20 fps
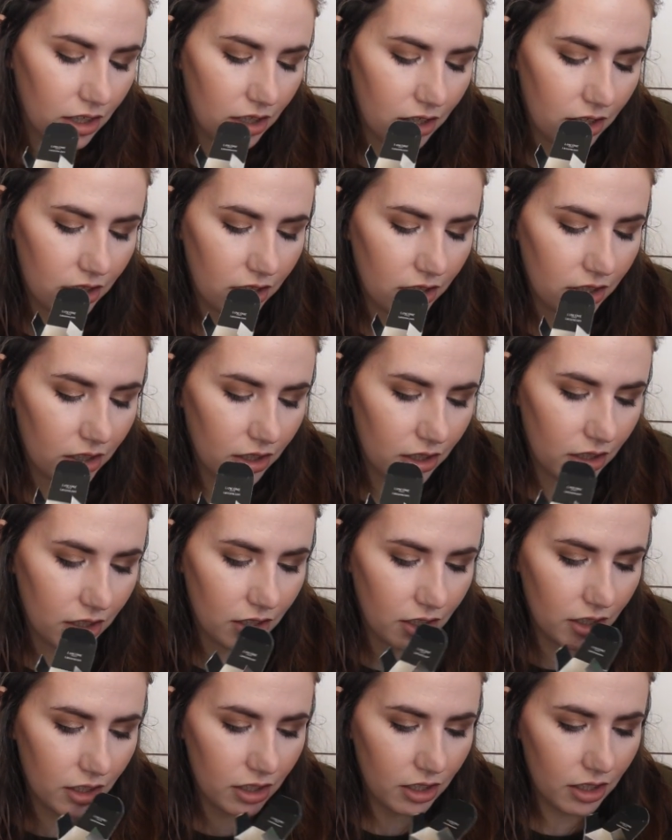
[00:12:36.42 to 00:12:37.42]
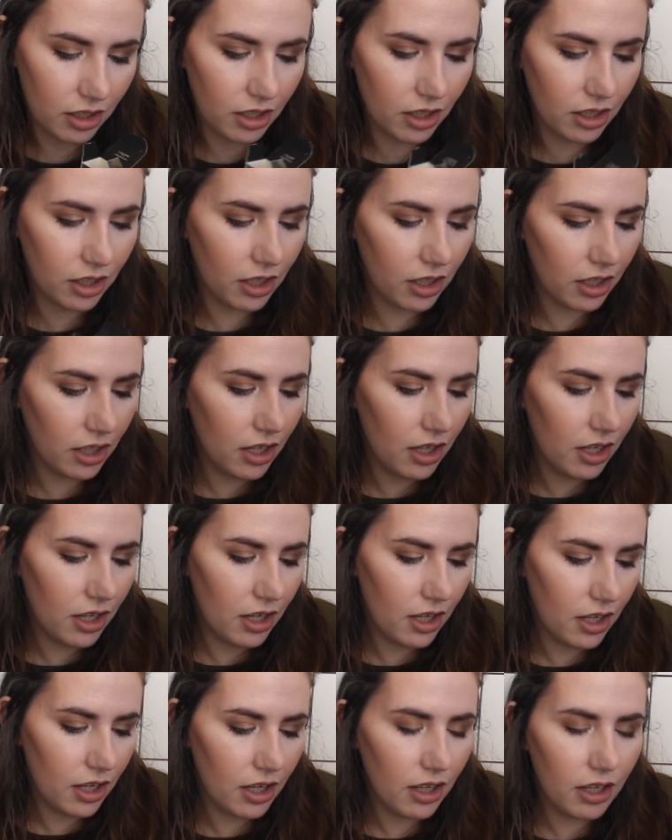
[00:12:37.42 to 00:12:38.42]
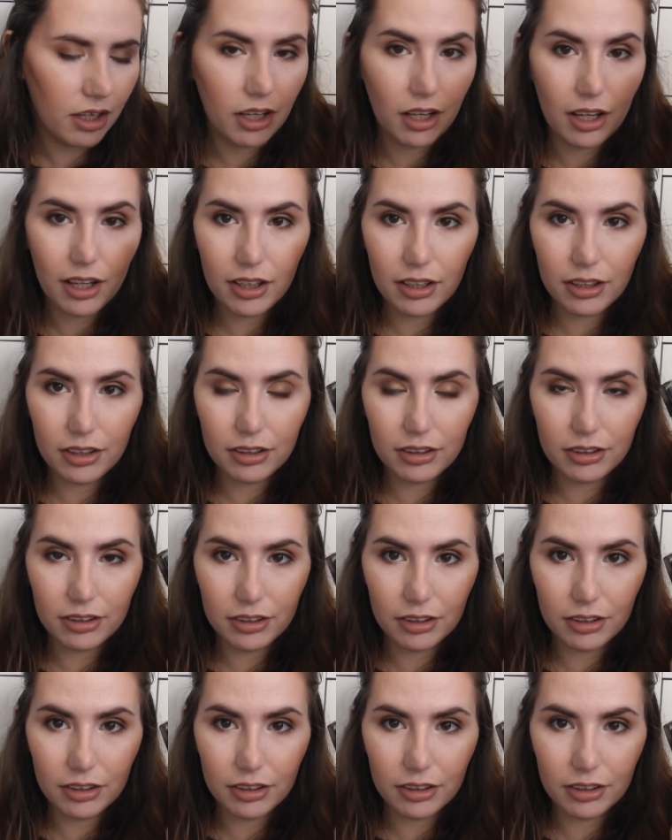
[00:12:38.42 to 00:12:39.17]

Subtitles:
(silence)